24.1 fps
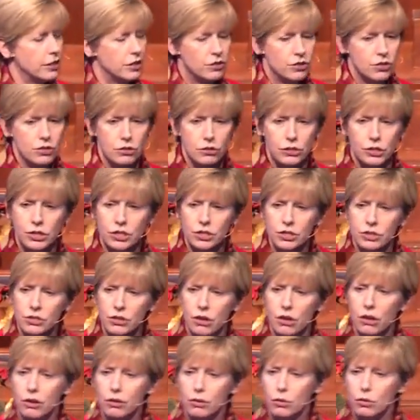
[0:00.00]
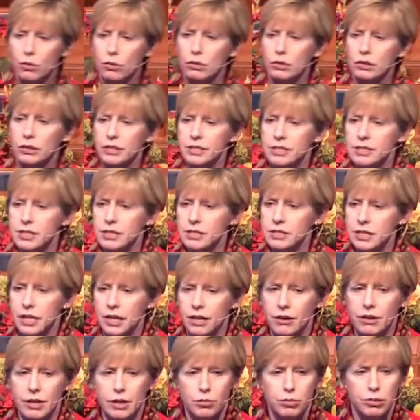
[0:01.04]
and so she saw the world as a
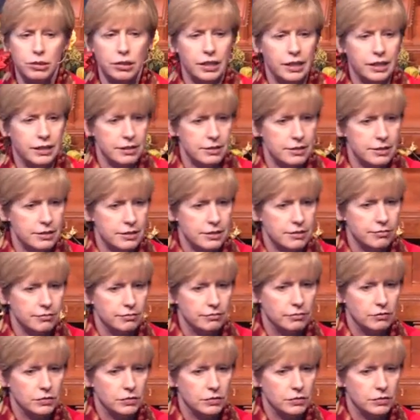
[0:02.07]
scary place.